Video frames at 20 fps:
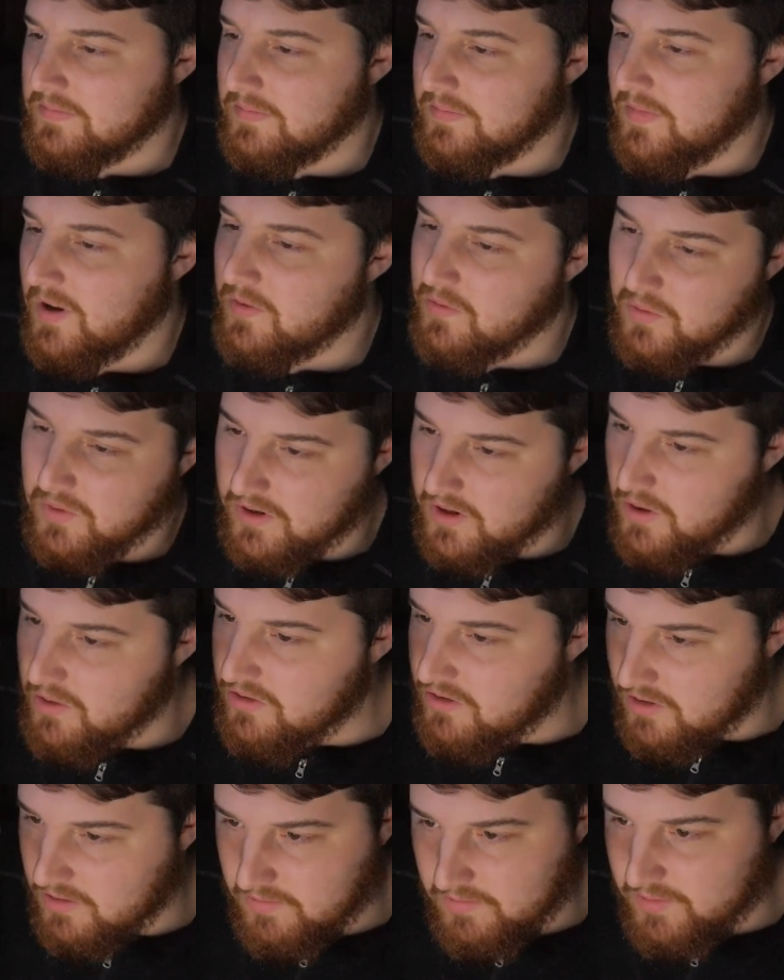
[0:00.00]
everyone knows
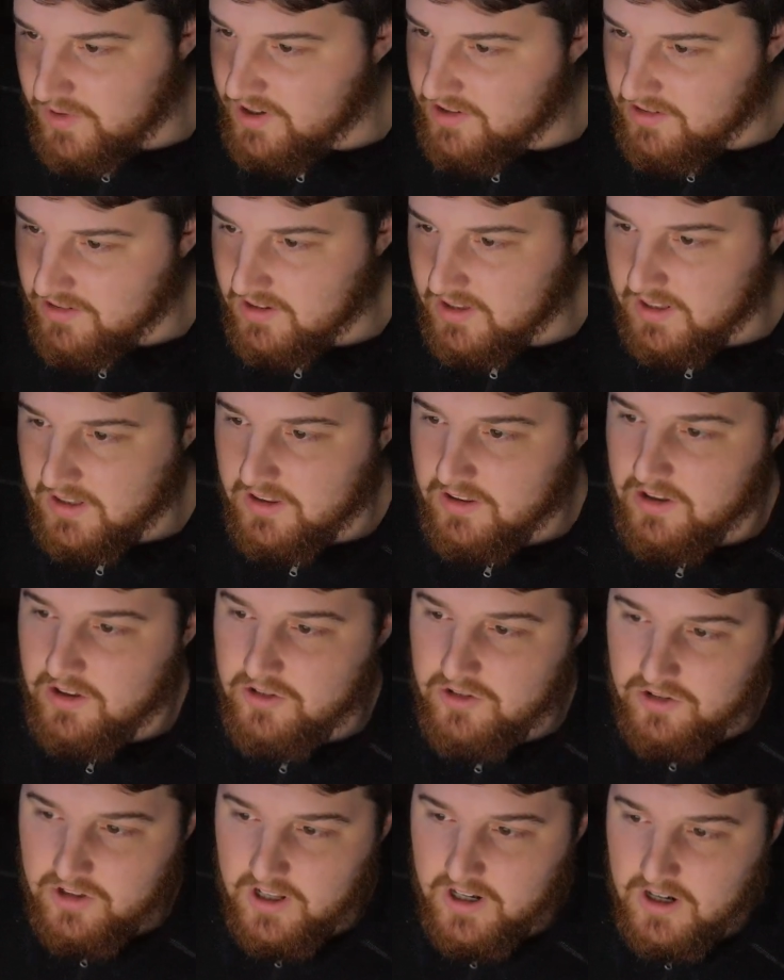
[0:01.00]
that recently the
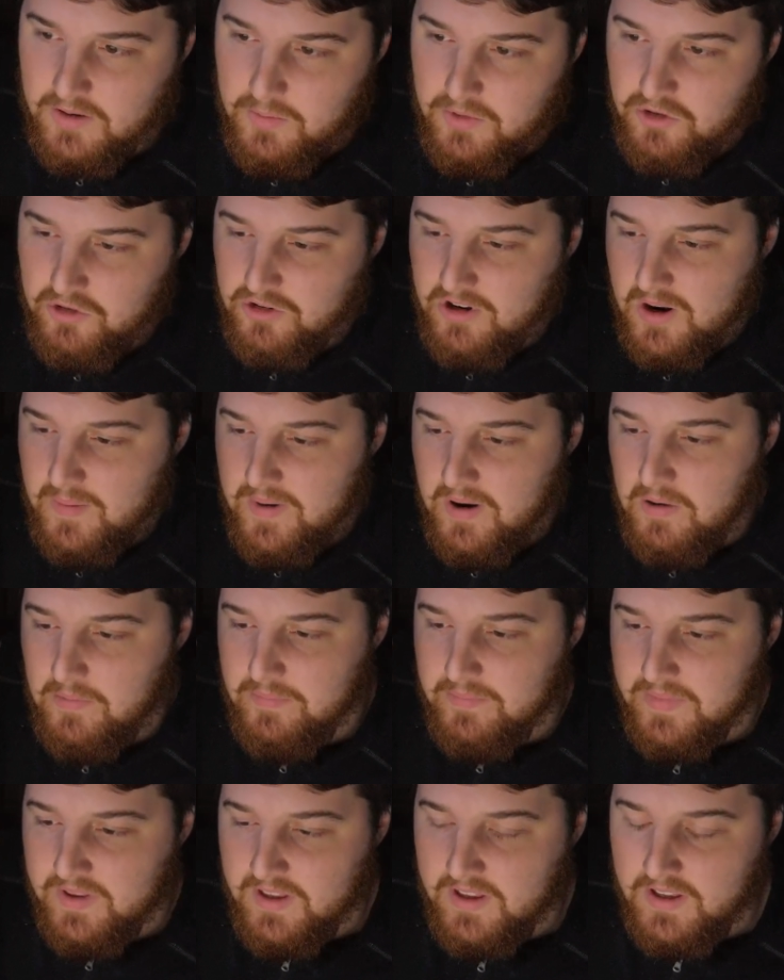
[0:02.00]
Gillette commercial came out.
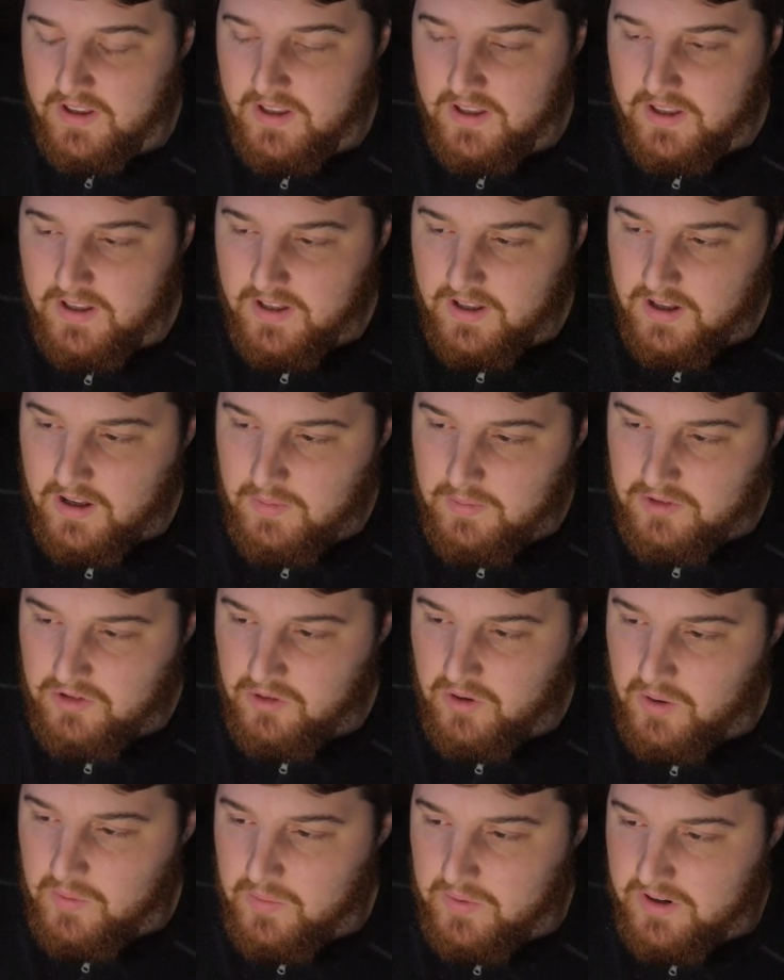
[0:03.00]
And
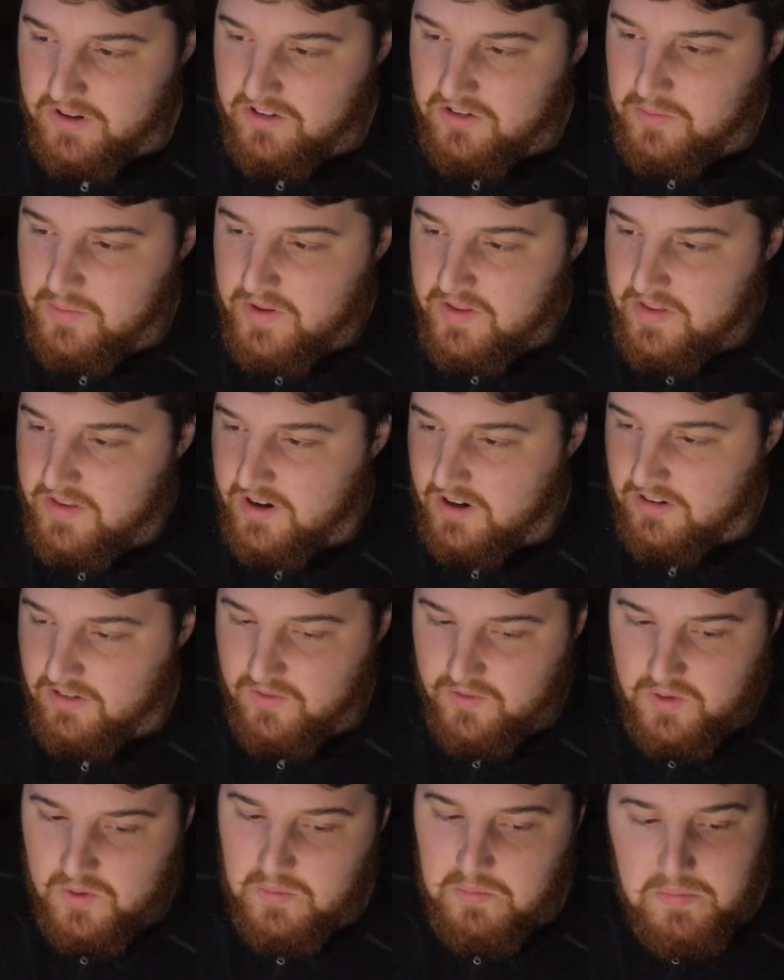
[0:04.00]
so I want to spend the next
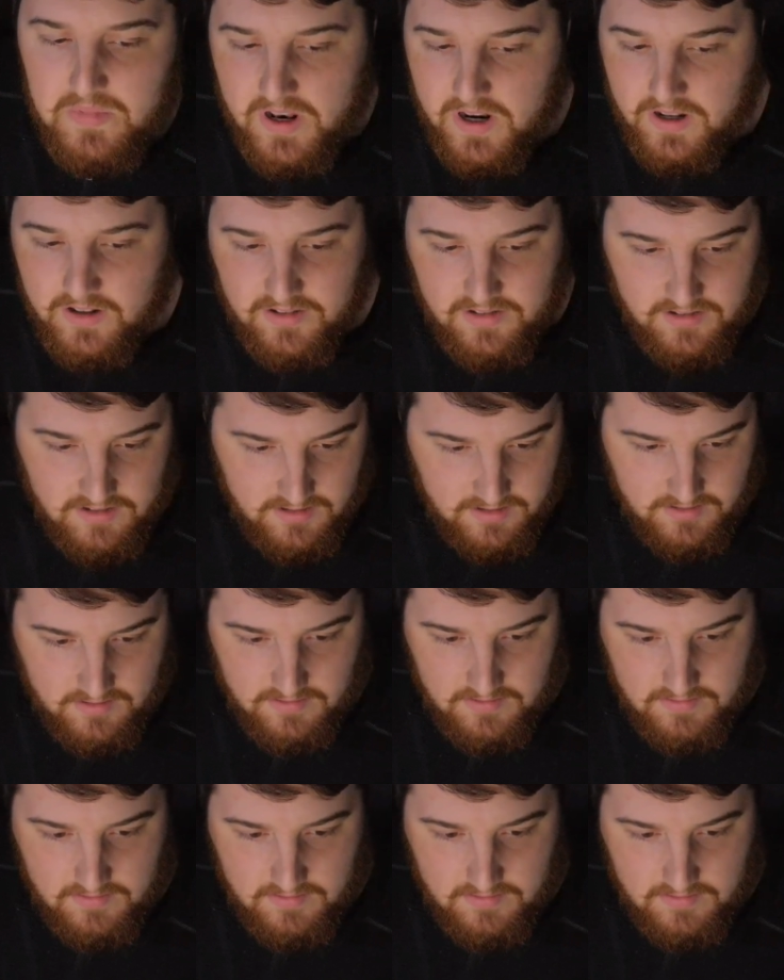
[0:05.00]
few minutes